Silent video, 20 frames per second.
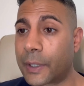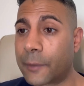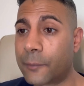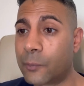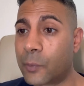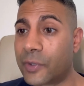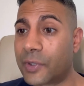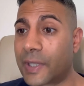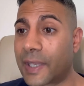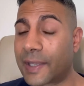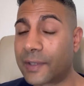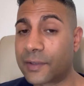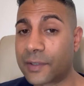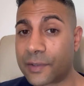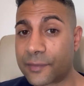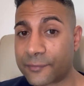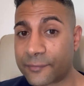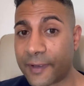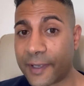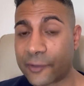when they had the
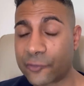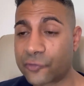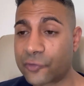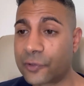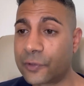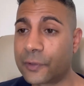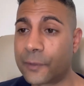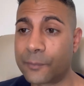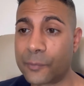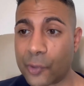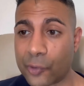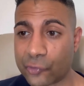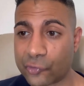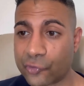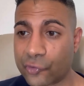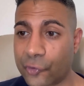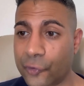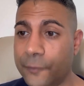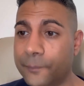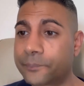infection. I'm not
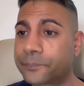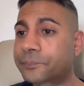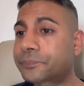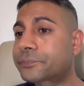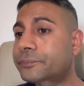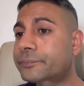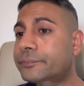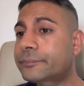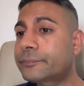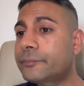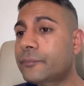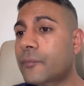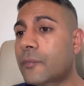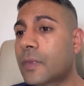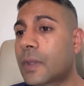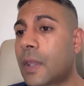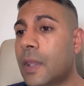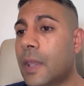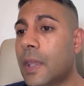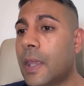sure.
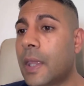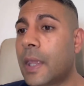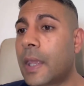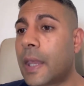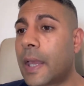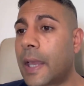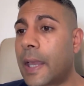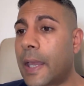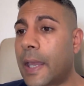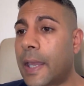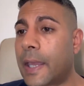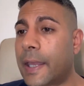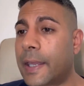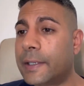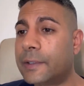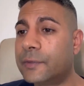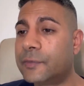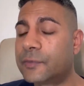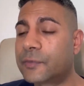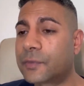
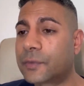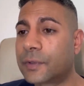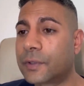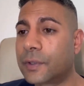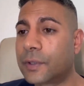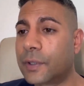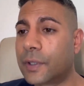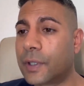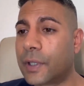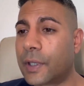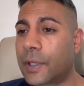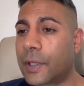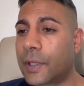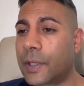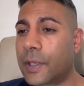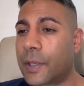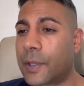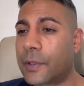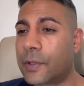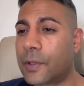And
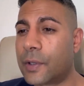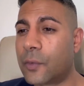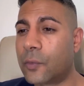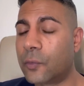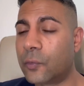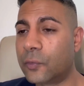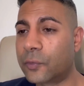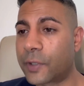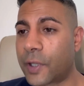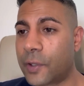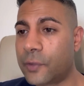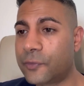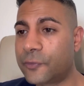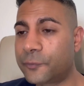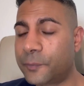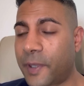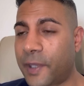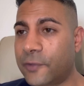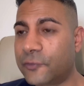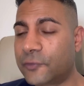although this
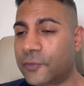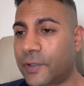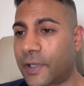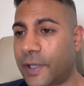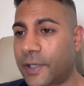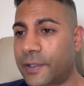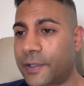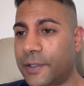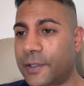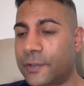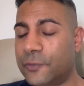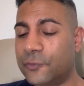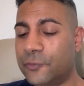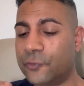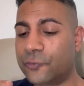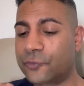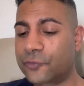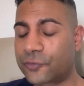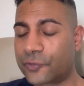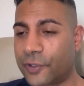patient had
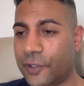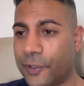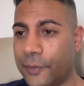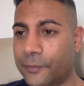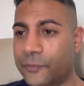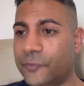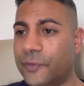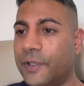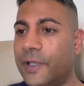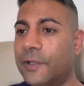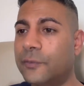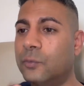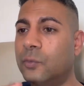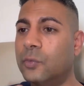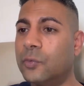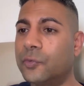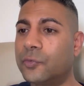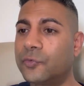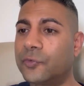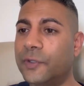used drops and had
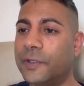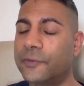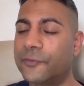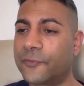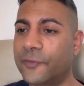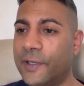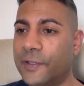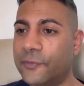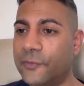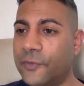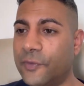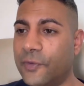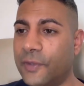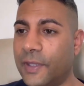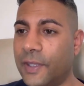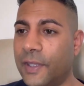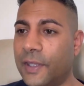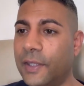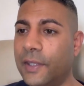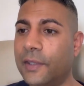water inserted in the
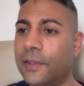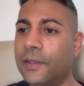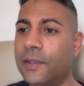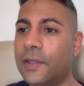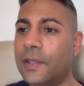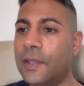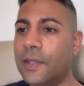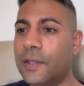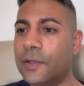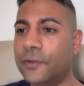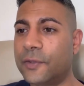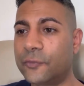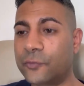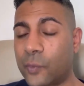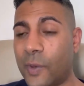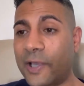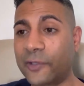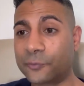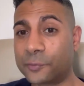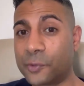ear, this
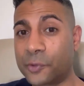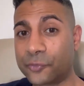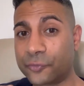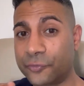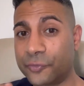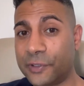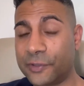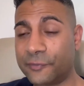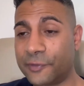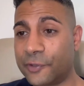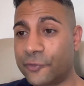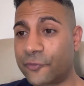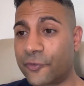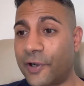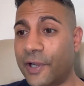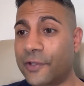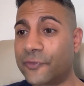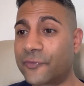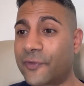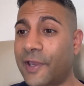wax plug was really
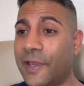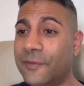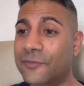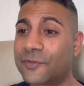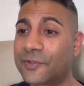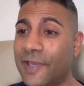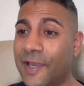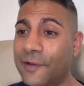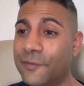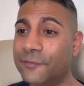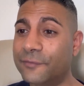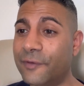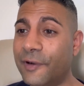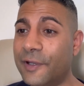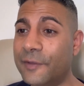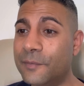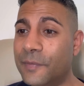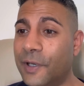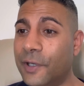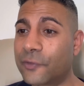dry. So I doubt
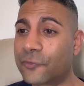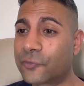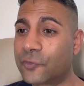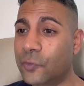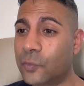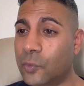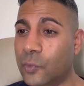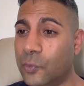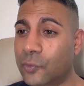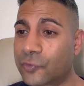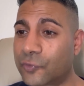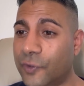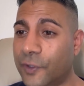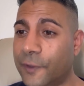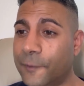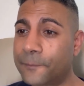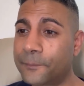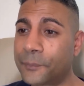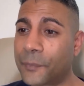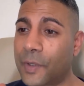very much the
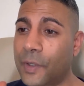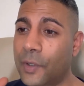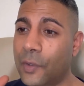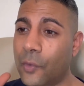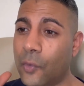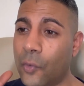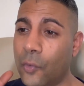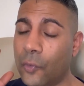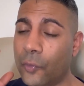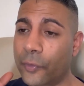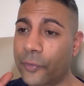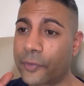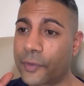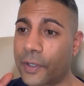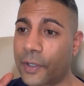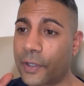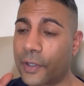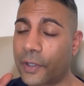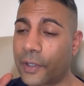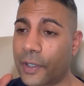water or
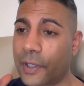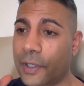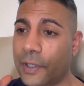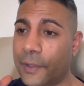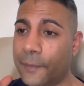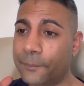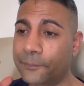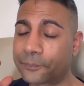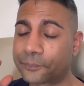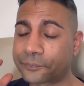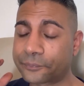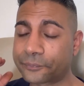the